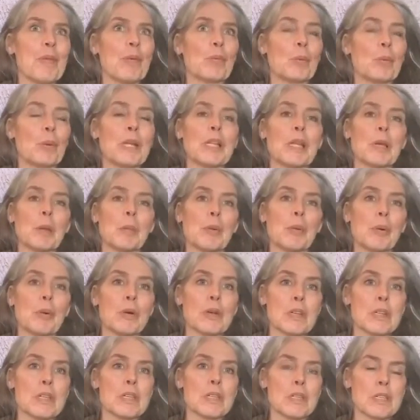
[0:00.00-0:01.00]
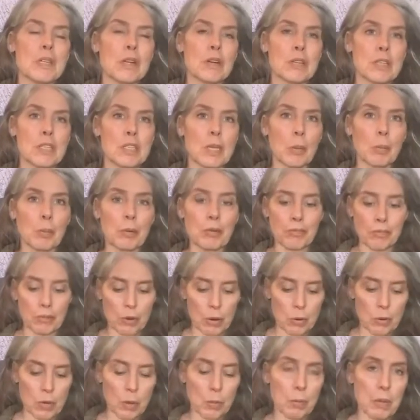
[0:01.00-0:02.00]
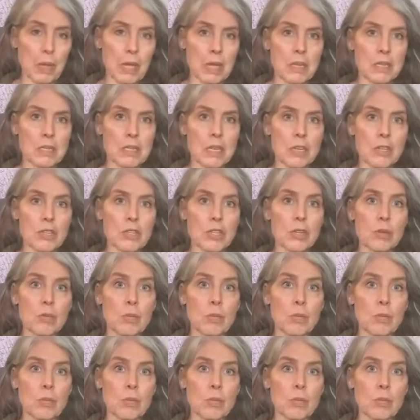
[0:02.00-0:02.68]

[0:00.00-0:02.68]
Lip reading: Really important to start stepping forward and paying attention